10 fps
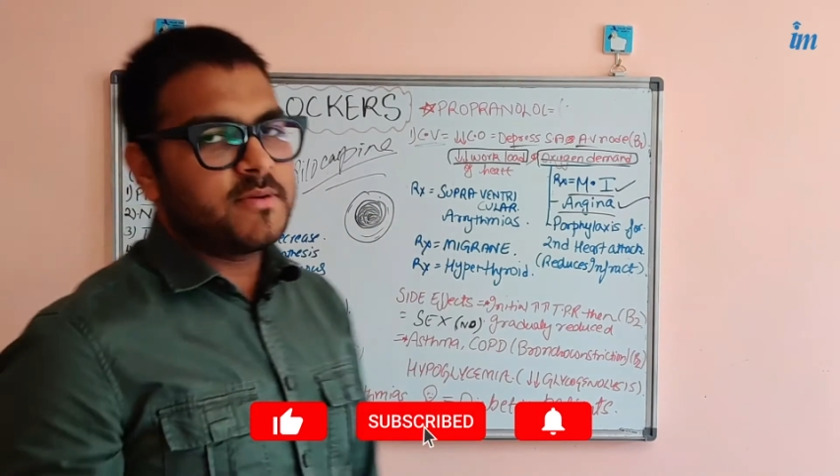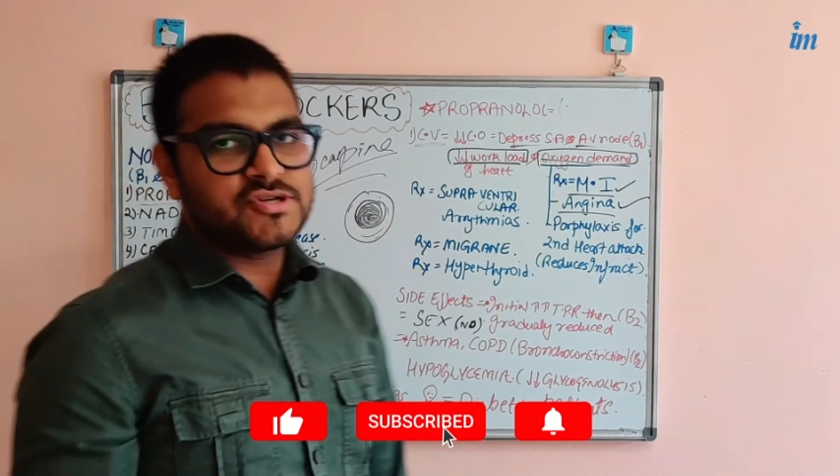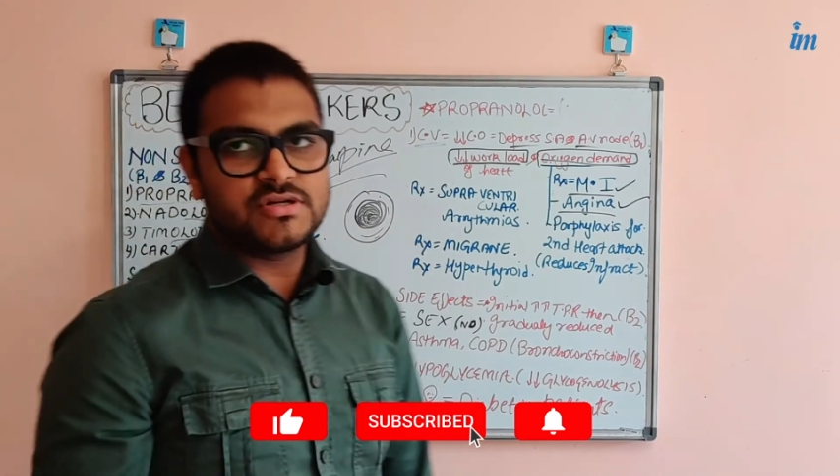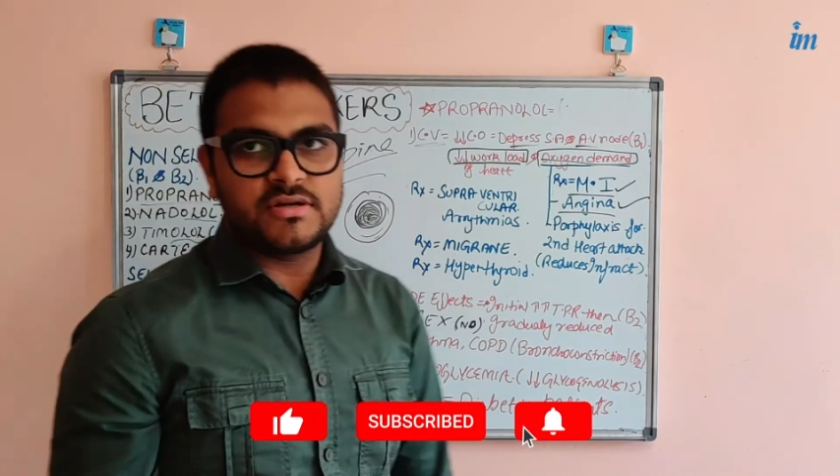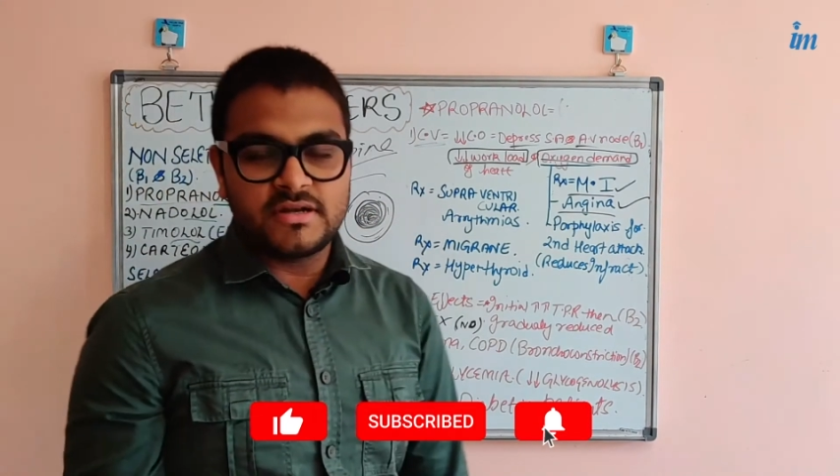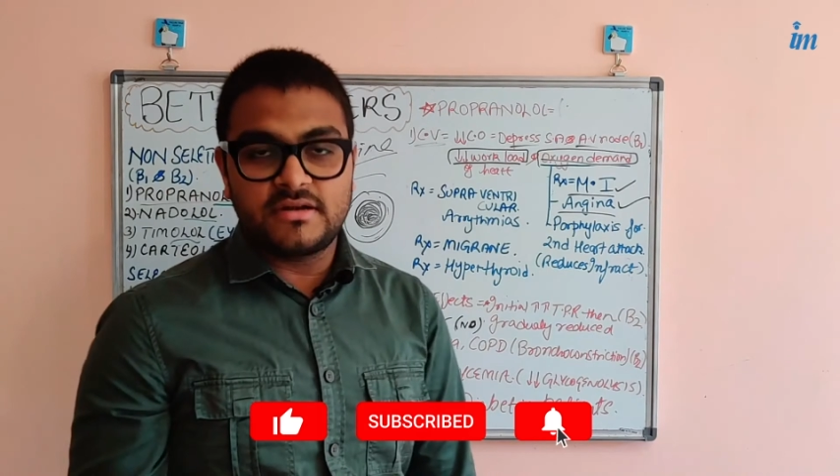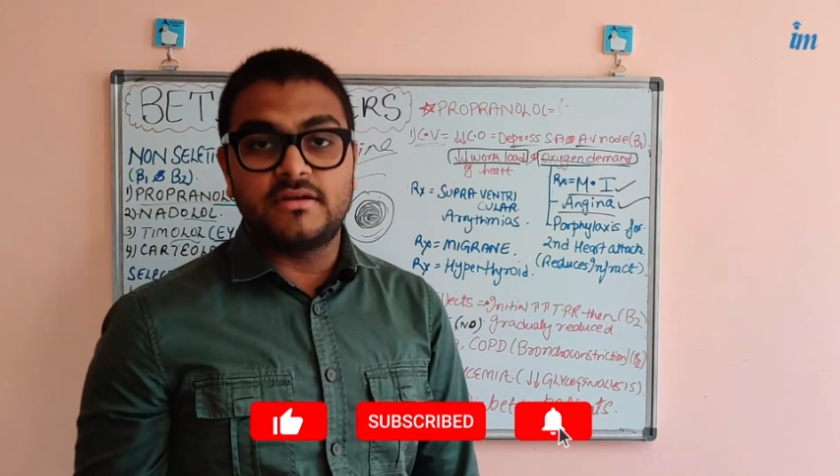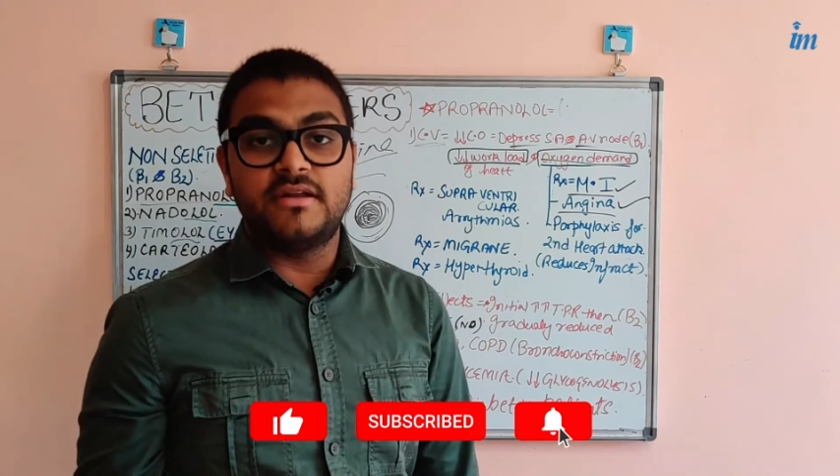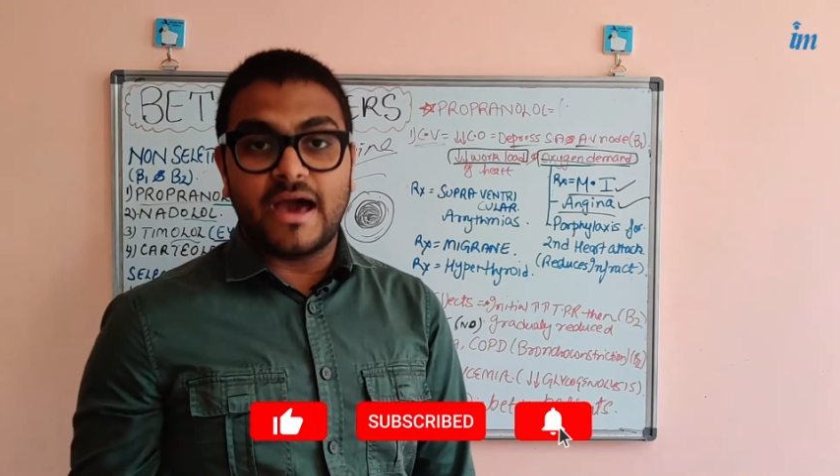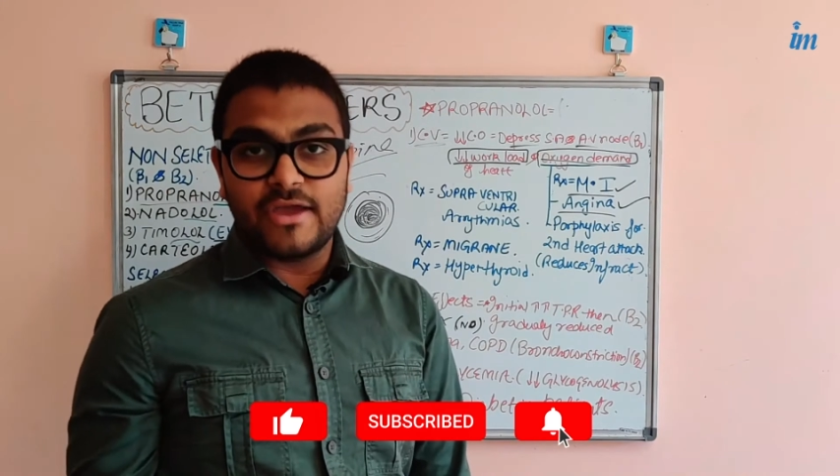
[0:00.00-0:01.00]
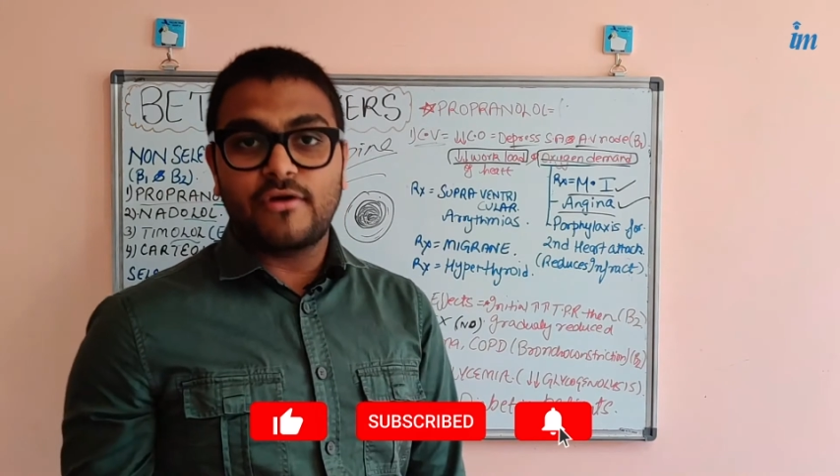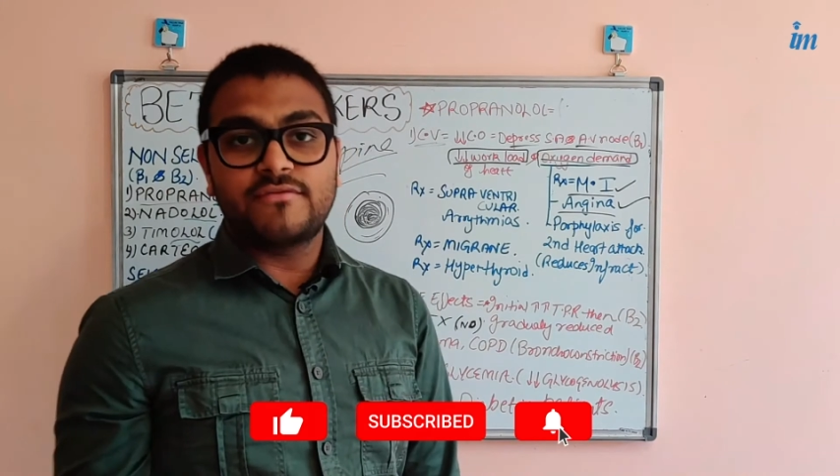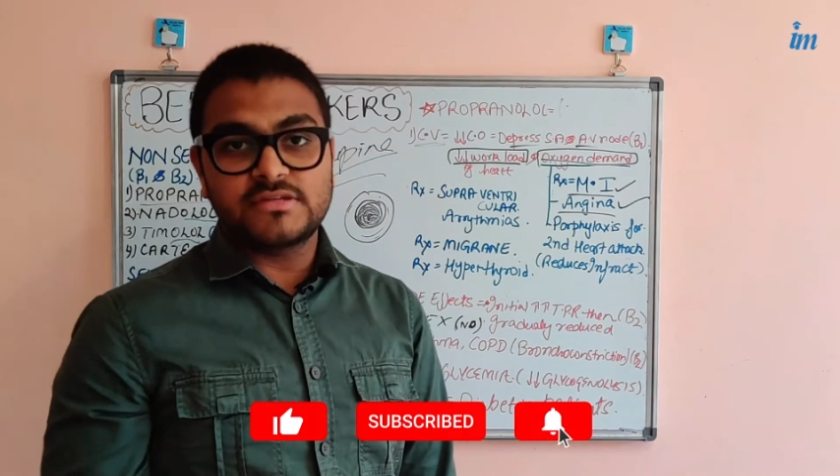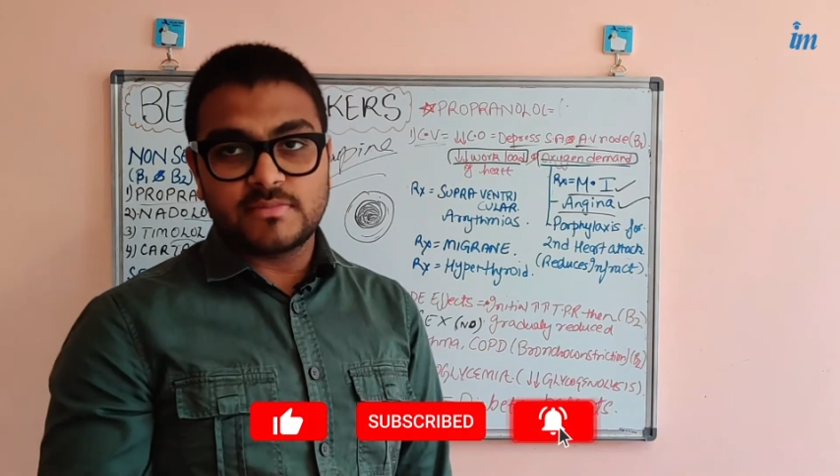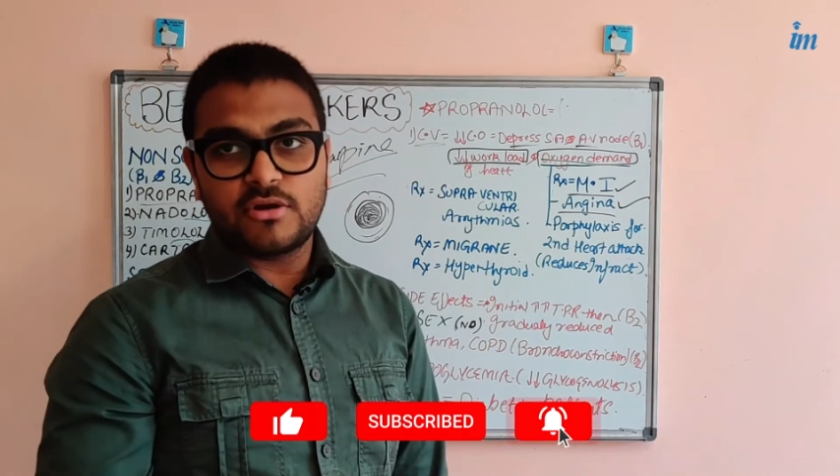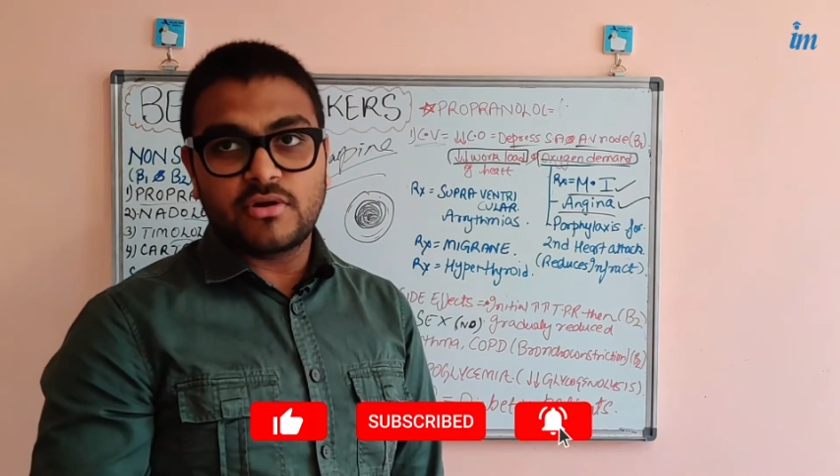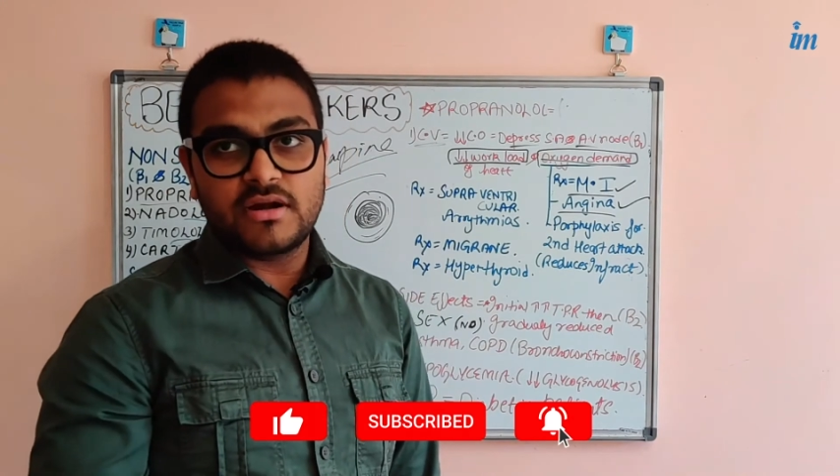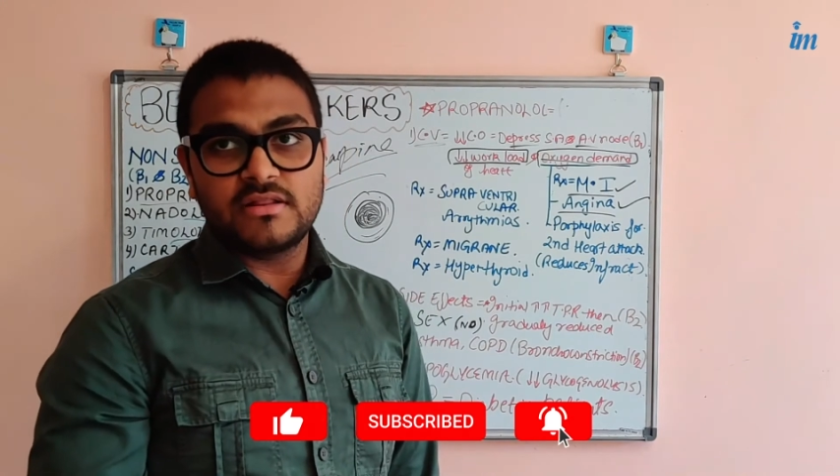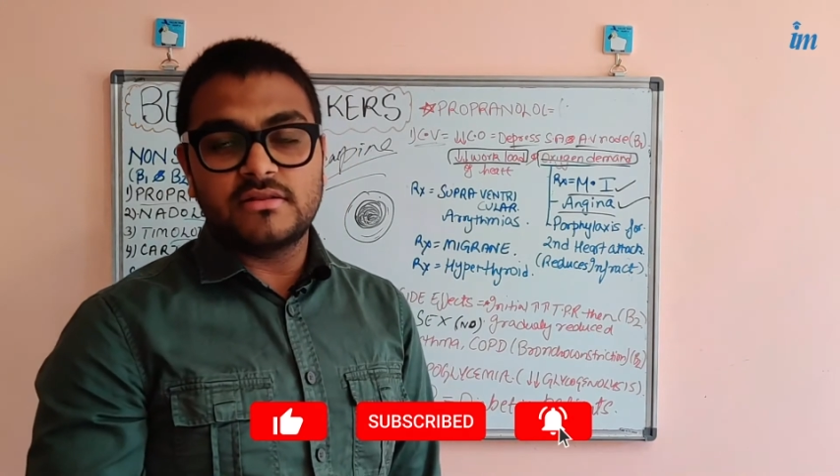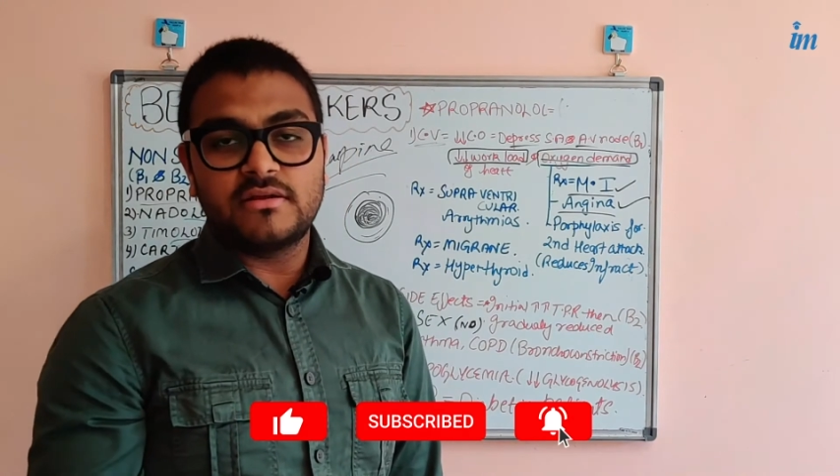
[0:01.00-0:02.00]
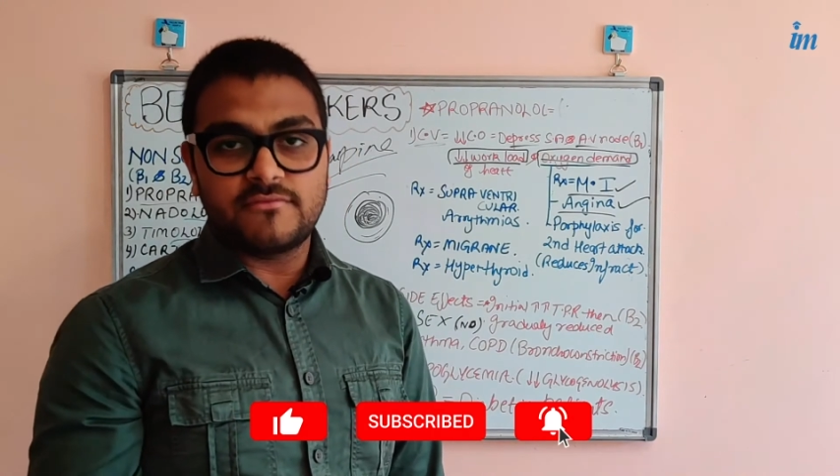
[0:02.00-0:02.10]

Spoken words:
patient didn't die of this myocardial